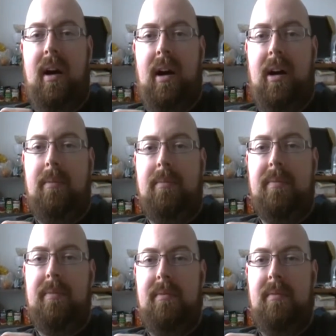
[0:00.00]

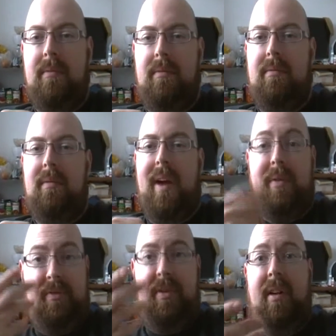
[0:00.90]
Um,
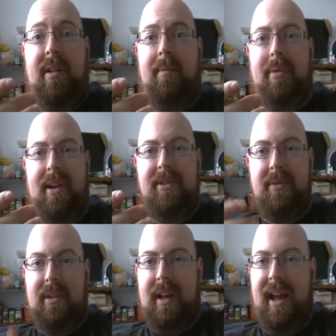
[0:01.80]
I was very
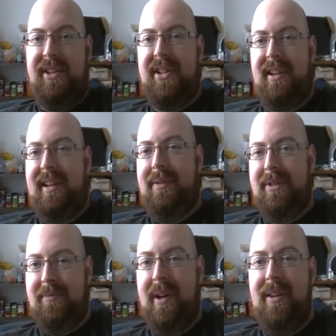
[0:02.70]
impressed with it, actually. It
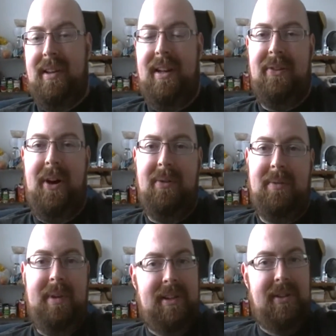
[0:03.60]
was better than I thought it
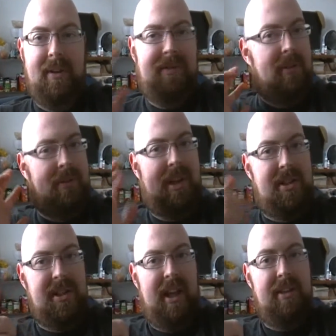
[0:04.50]
would be, so if you
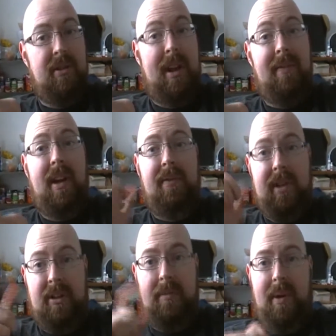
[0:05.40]
get a chance or you have
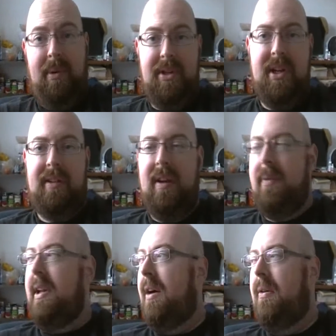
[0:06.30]
Netflix, you might want to check
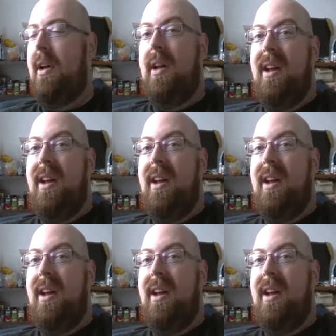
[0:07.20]
that one out.